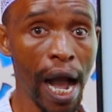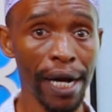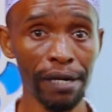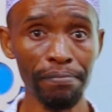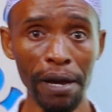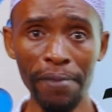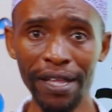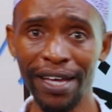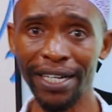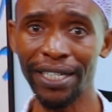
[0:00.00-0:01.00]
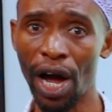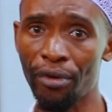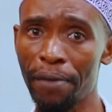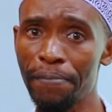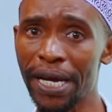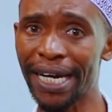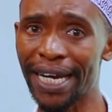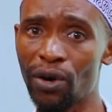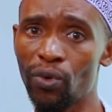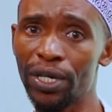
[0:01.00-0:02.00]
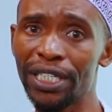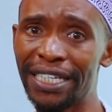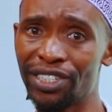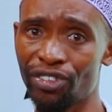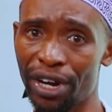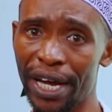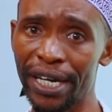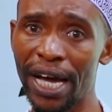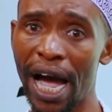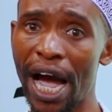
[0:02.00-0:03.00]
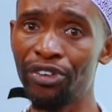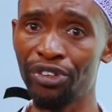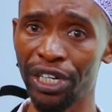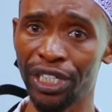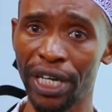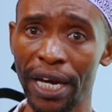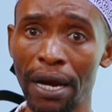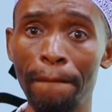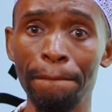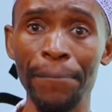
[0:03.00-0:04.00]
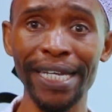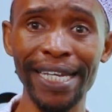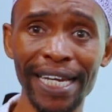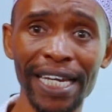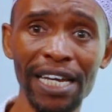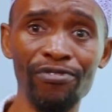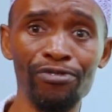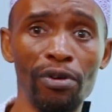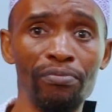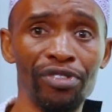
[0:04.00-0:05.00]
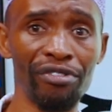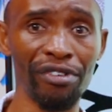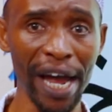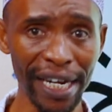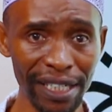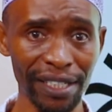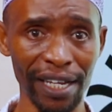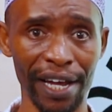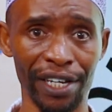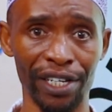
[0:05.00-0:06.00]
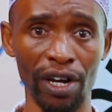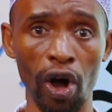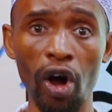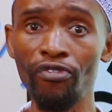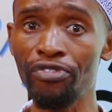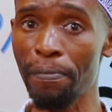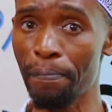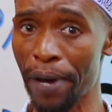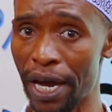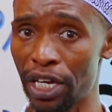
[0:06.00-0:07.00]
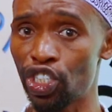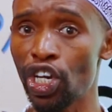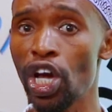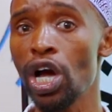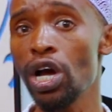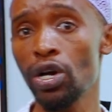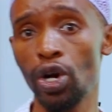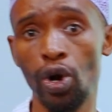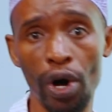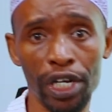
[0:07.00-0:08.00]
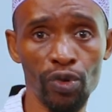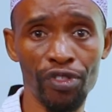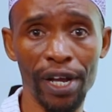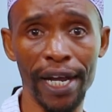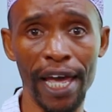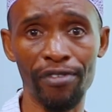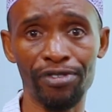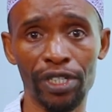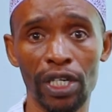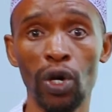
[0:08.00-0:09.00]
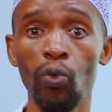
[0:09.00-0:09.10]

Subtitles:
Remember that Arabic language is read and written beginning from the right side of the page going to the left,